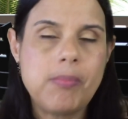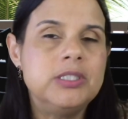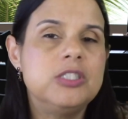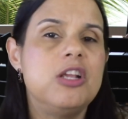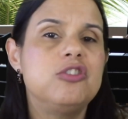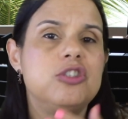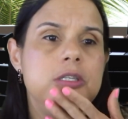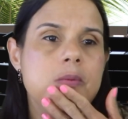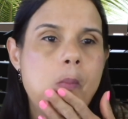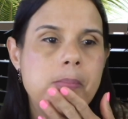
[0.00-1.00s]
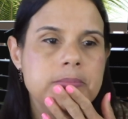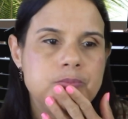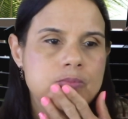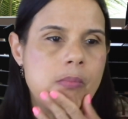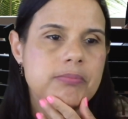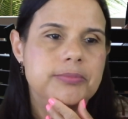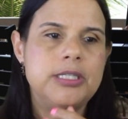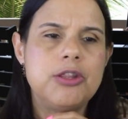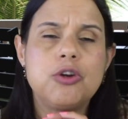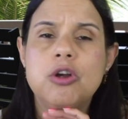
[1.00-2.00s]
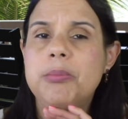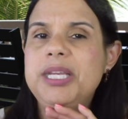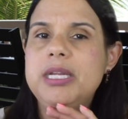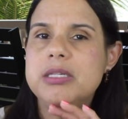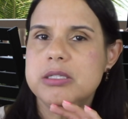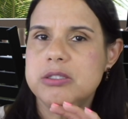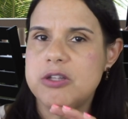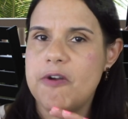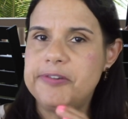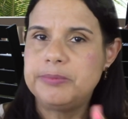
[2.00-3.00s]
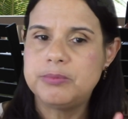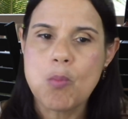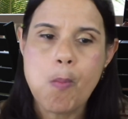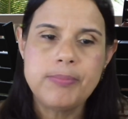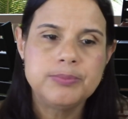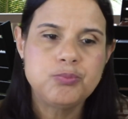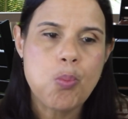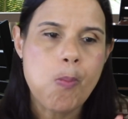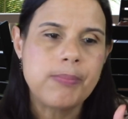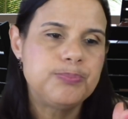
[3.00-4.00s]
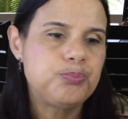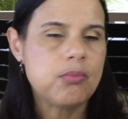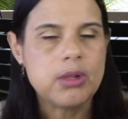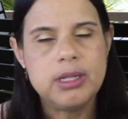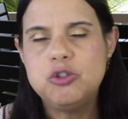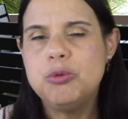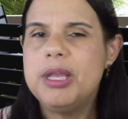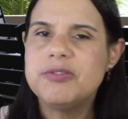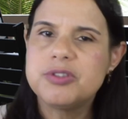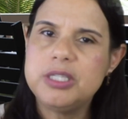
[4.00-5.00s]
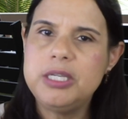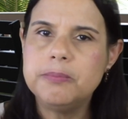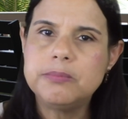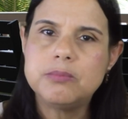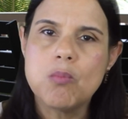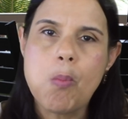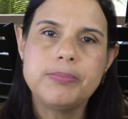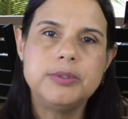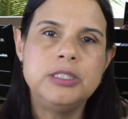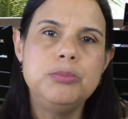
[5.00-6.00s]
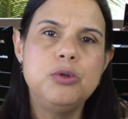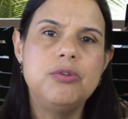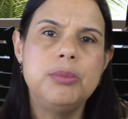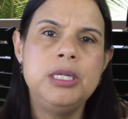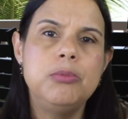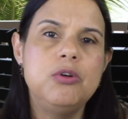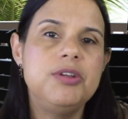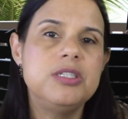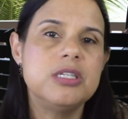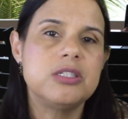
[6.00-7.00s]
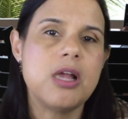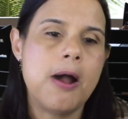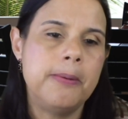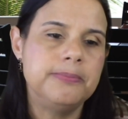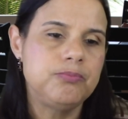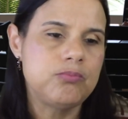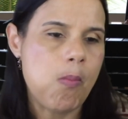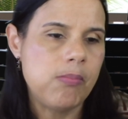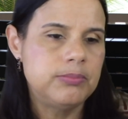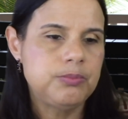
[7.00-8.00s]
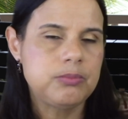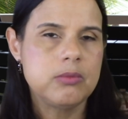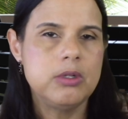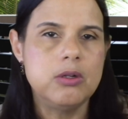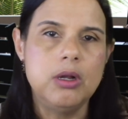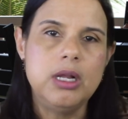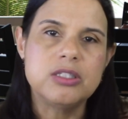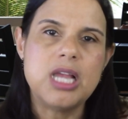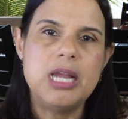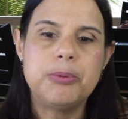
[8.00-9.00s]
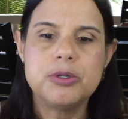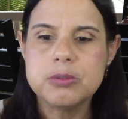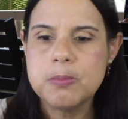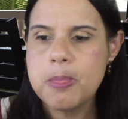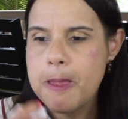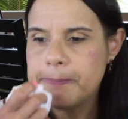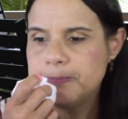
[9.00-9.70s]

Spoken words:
And then I see other comedians and stuff that you may have seen in movies as a, you know, a side person.